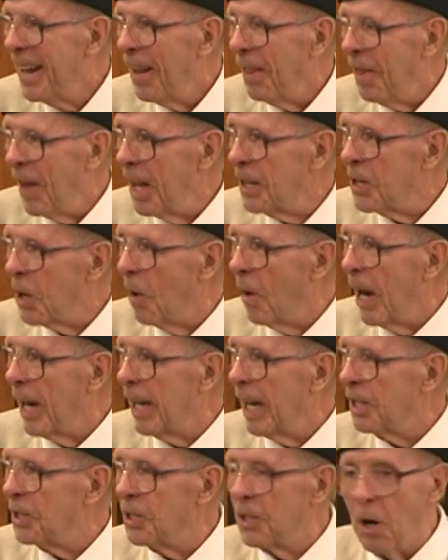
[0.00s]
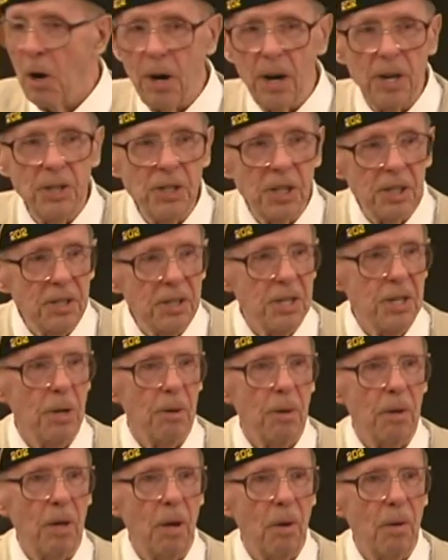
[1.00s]
that's how I got started just a
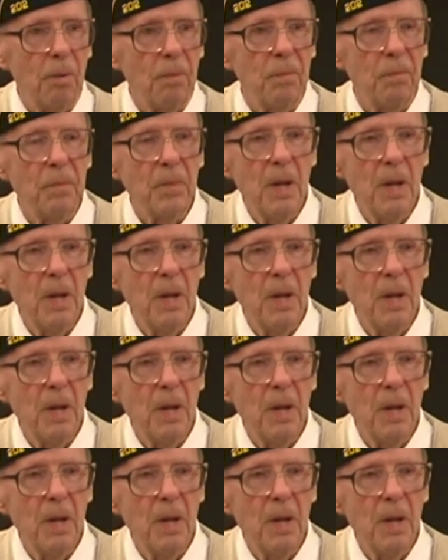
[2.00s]
year ago,